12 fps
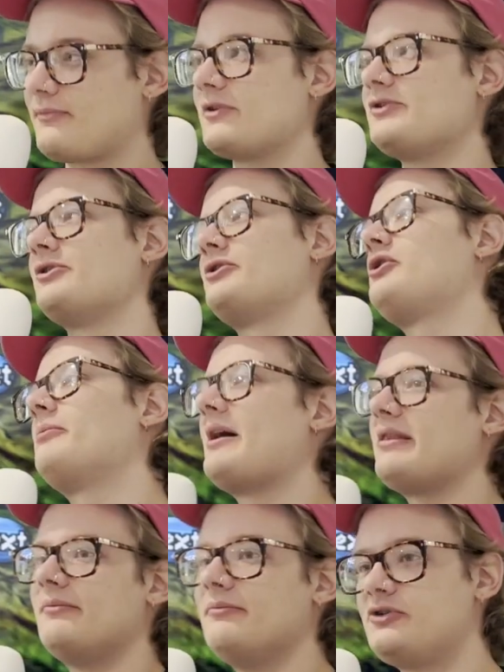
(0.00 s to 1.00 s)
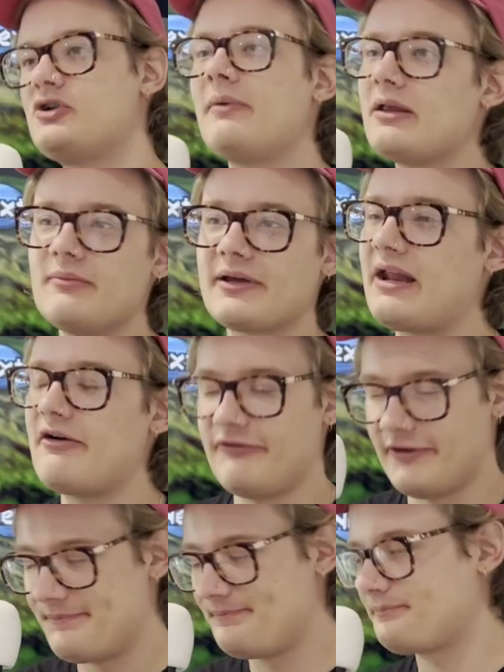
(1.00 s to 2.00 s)
So she'll buy them like an
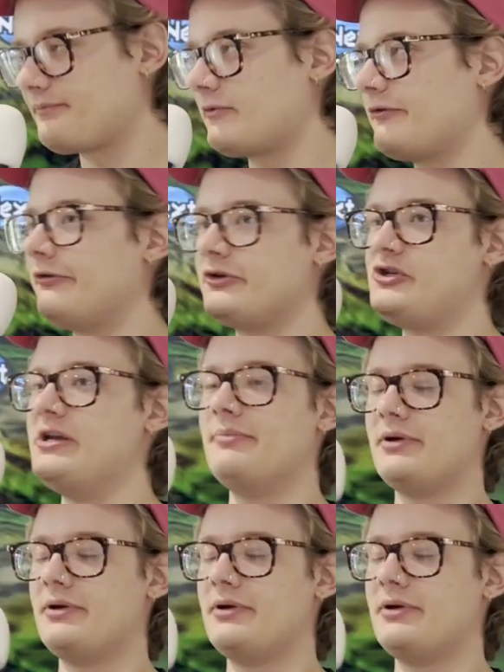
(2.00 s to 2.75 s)
outfit for cheap.